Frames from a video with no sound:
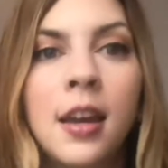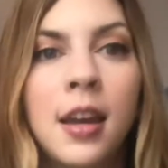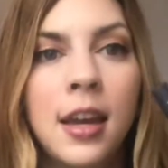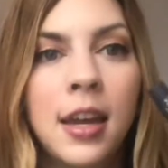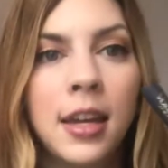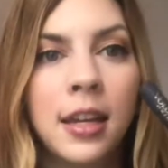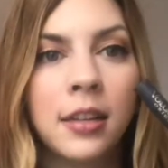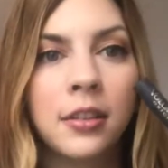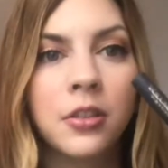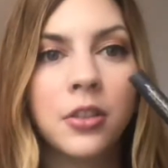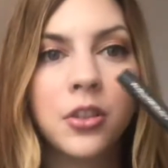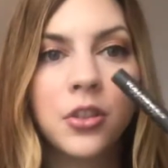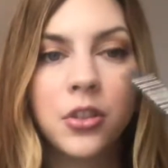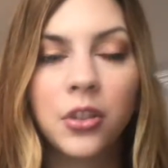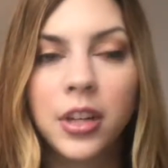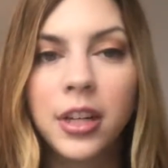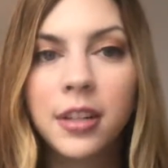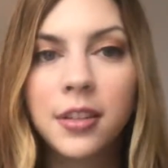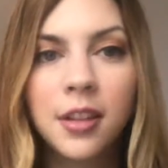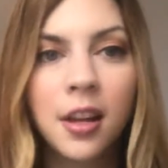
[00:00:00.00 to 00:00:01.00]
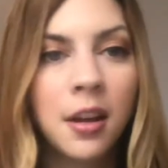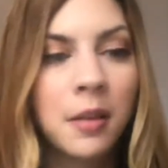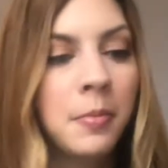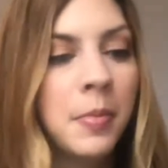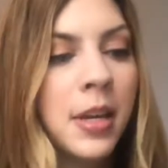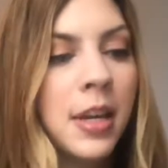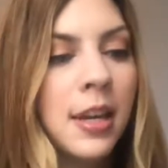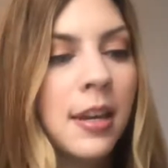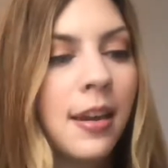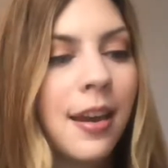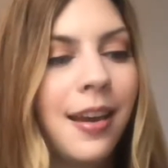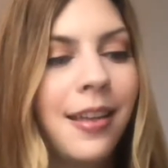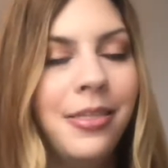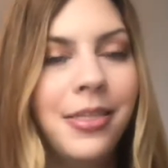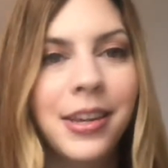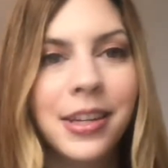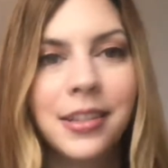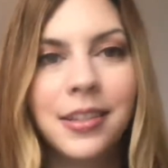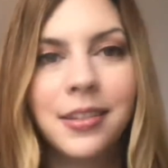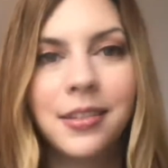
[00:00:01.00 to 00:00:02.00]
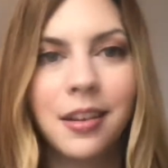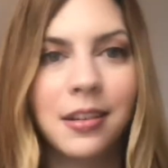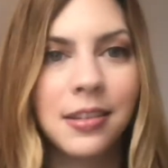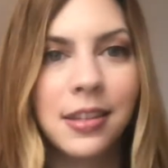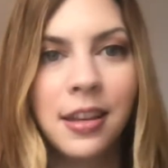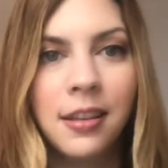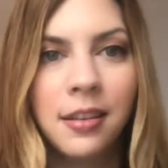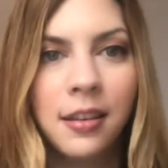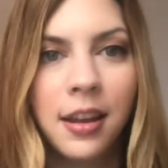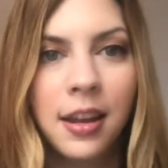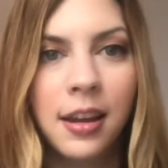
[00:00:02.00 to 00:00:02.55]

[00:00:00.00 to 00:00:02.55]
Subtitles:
and streaks on me, and this doesn't.